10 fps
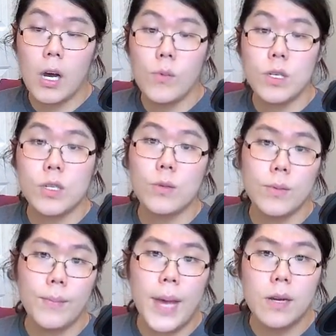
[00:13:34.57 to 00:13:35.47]
Which
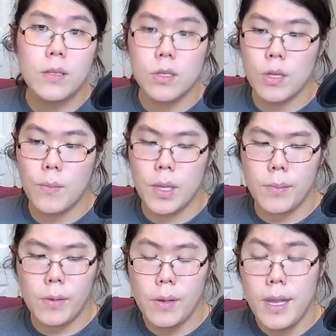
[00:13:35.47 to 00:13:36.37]
matters to some
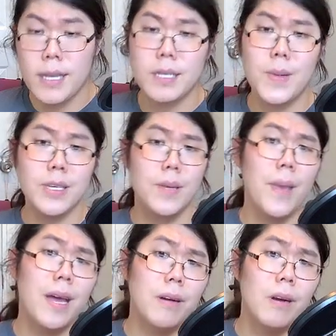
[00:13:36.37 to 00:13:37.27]
people, especially
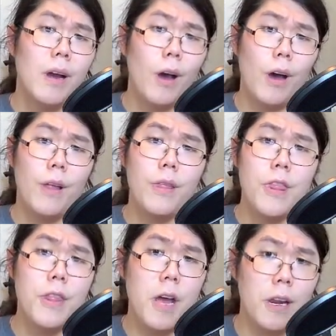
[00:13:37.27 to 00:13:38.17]
mattered on the
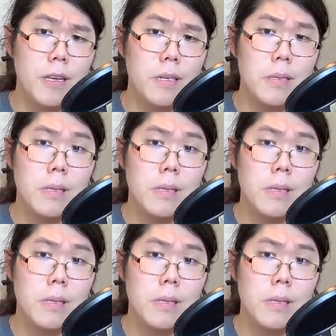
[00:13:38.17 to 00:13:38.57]
Nautilus,